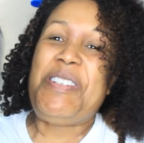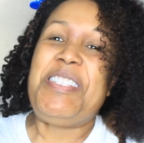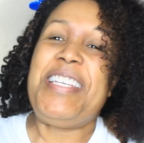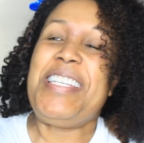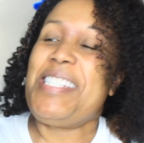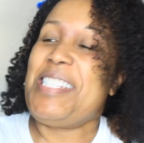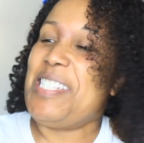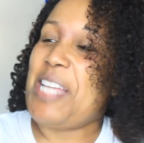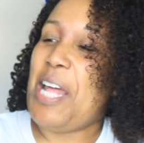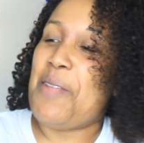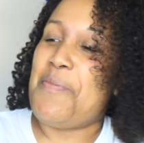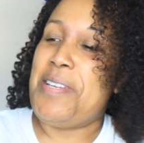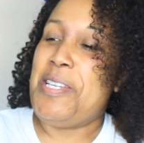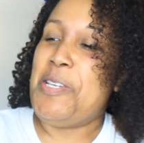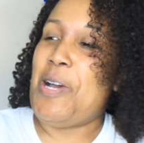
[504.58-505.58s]
this has got
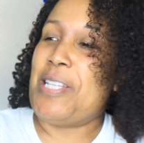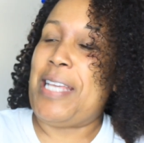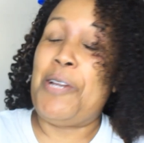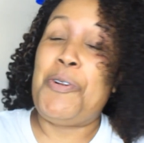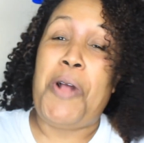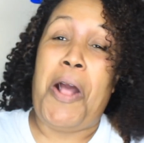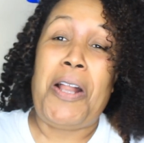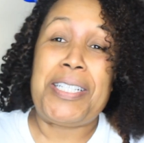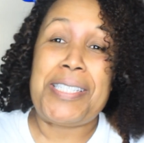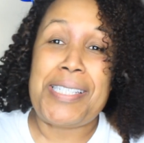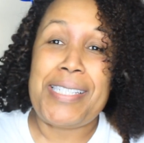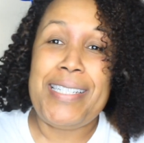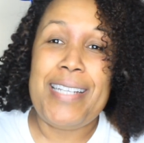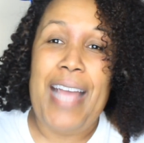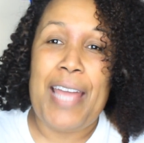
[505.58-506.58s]
to be, you guys, I don't,
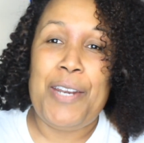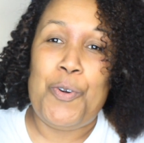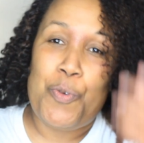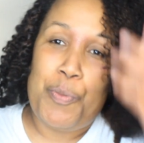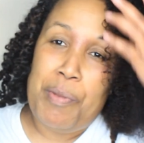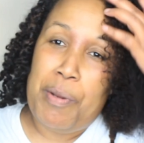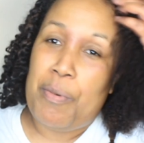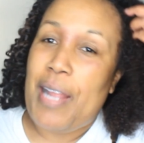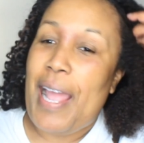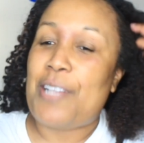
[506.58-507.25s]
honestly, I don't remember.